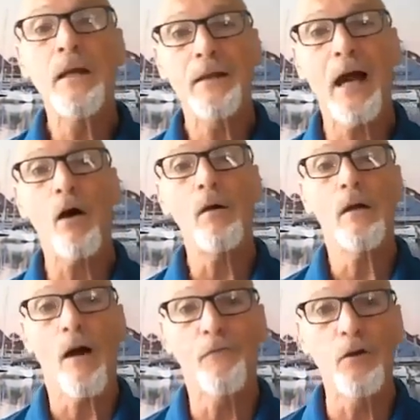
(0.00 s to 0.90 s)
Now,
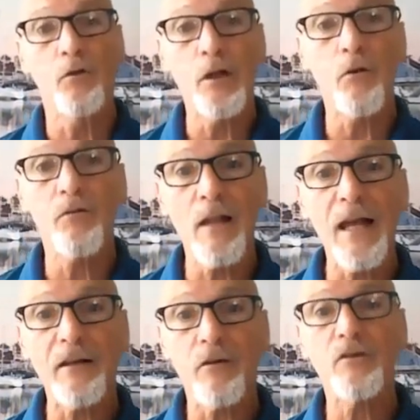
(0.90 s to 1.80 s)
a few years
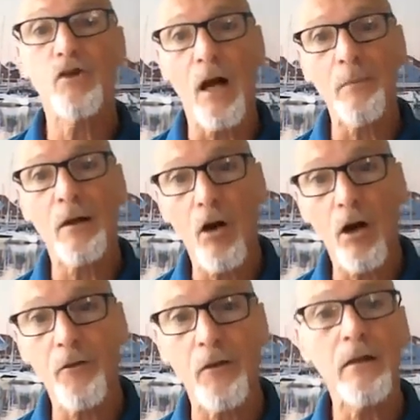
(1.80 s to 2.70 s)
later, John
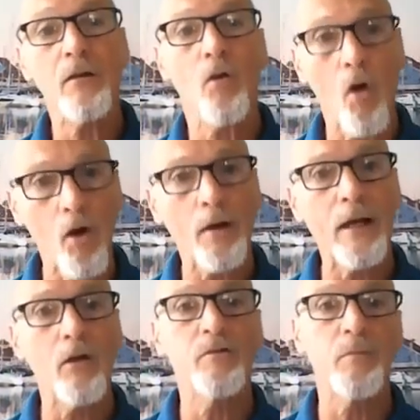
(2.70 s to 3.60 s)
McCarthy, long
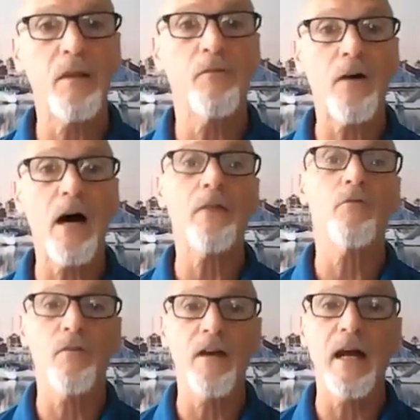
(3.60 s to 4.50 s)
held to be the
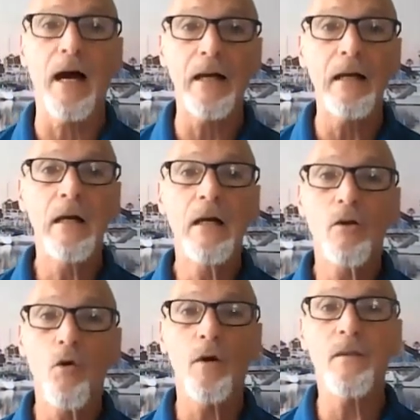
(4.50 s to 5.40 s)
father of AI,
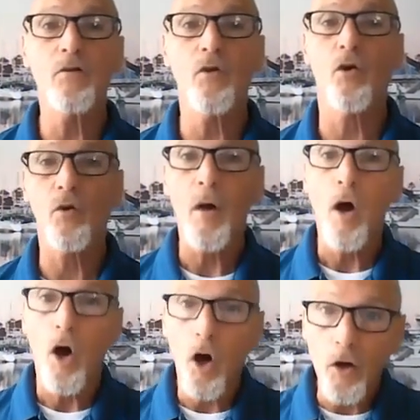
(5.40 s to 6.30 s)
coined the term
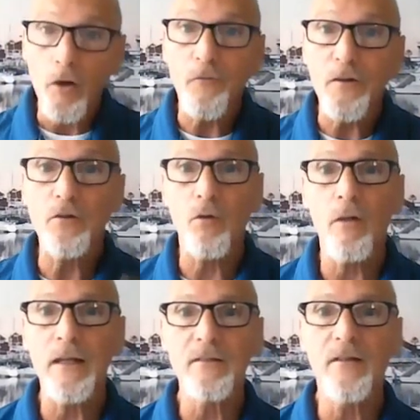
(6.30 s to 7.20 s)

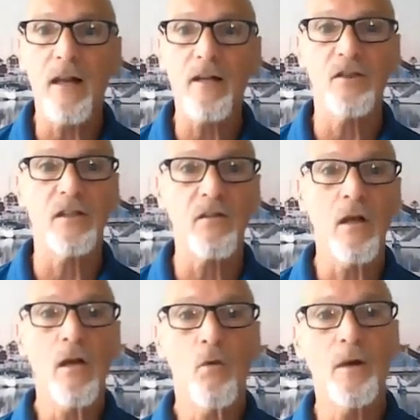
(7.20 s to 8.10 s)
artificial intelligence
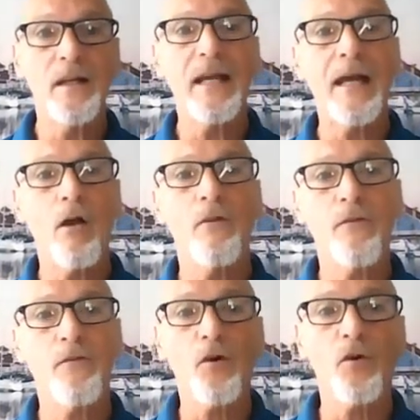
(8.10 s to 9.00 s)
when he held the
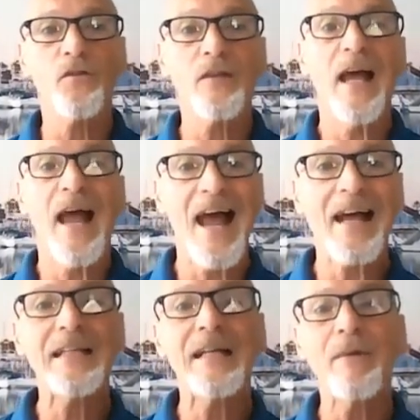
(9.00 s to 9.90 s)
first
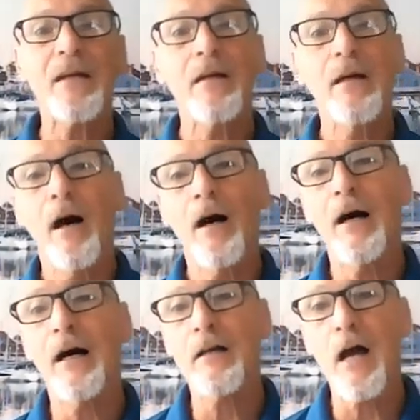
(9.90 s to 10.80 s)
academic
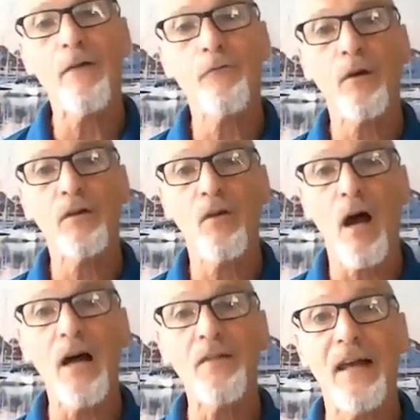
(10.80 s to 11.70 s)
conference
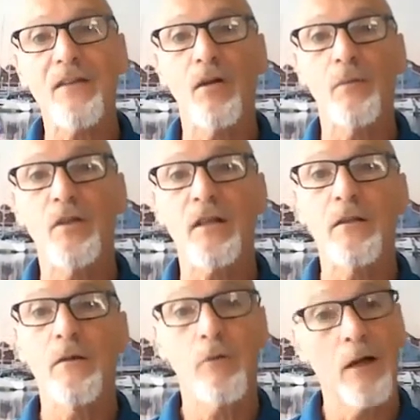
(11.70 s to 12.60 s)
on that subject,
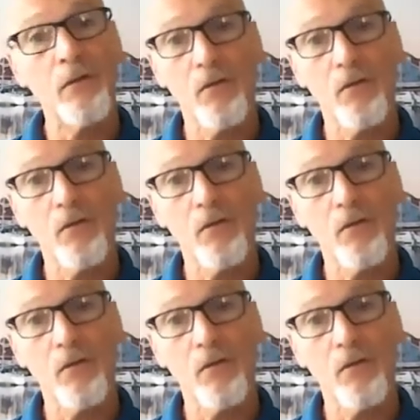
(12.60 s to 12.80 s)
right?